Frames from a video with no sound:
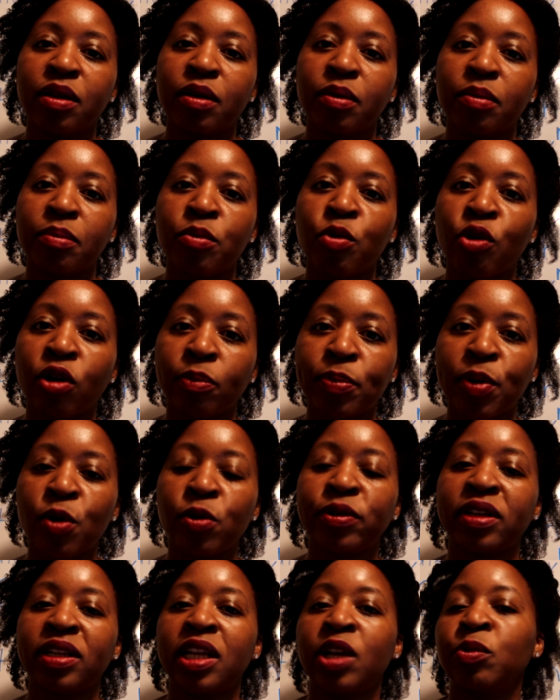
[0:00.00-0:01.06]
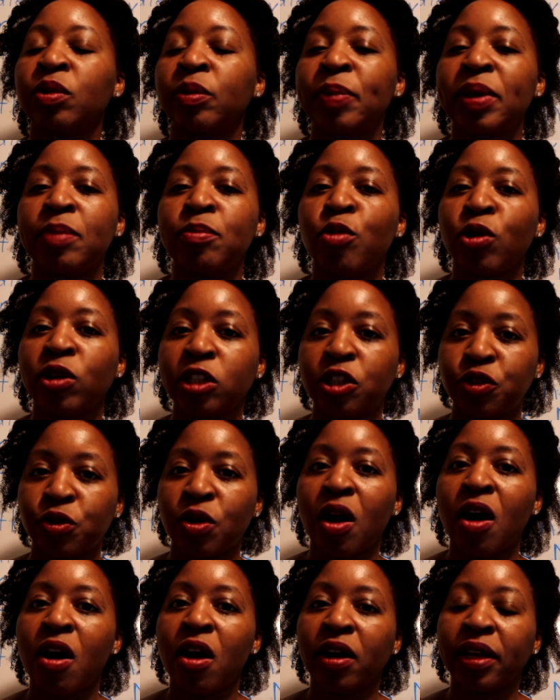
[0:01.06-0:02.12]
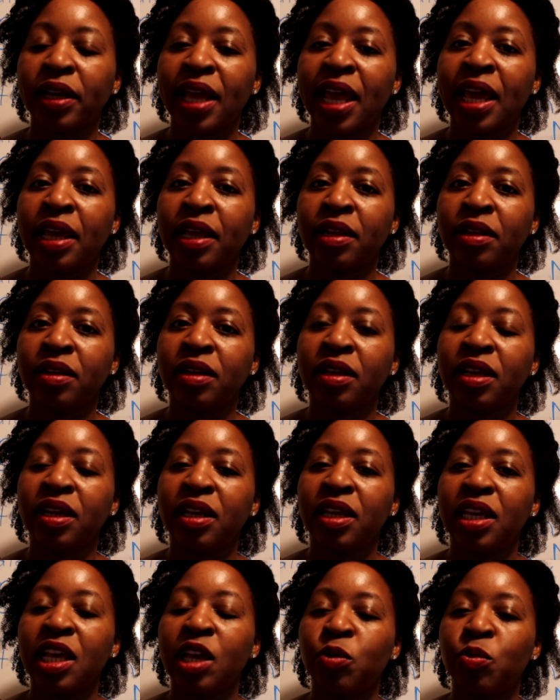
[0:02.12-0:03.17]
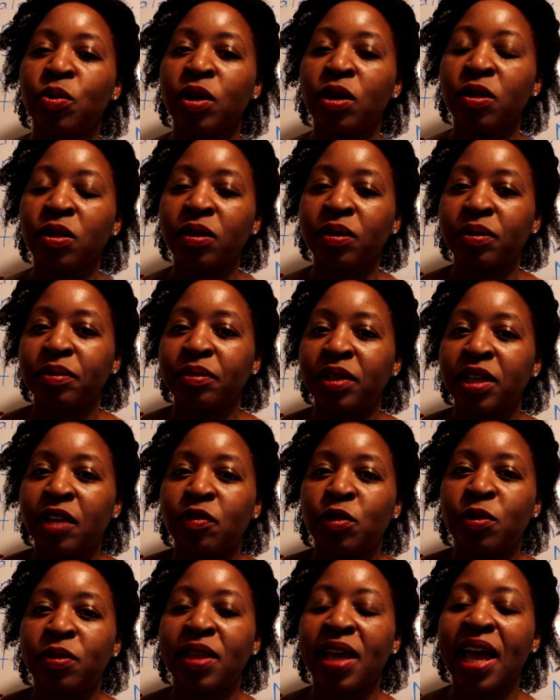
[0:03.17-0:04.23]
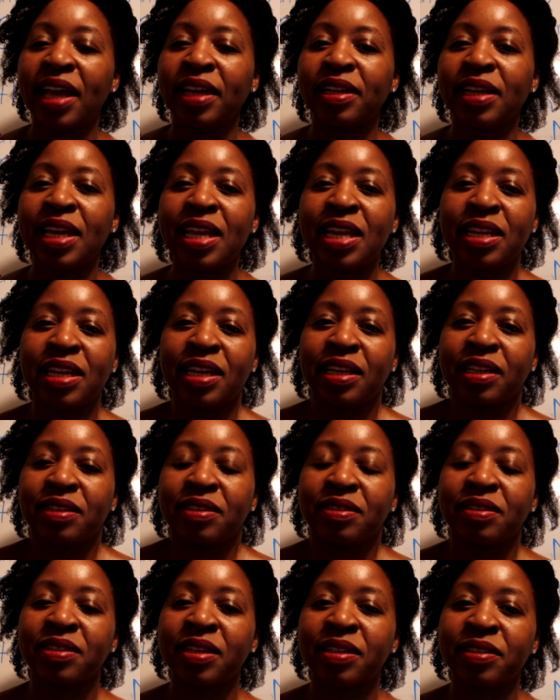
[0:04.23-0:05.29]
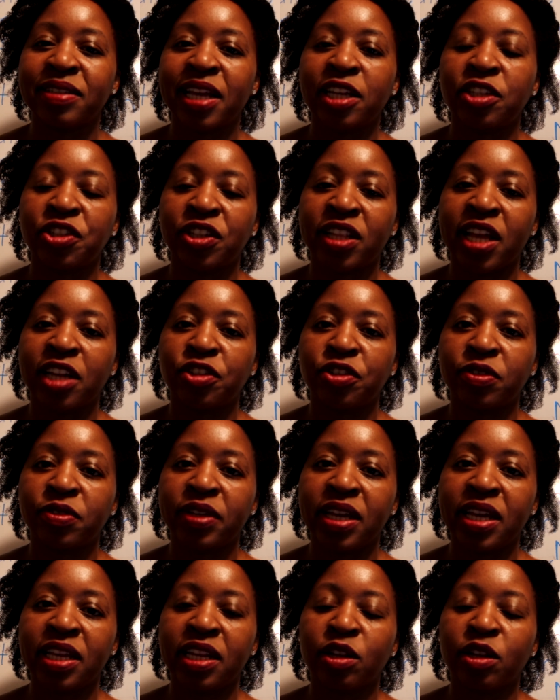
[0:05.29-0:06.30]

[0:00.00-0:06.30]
more potent, it will be more strong, and it will give you that heating sensation that you need.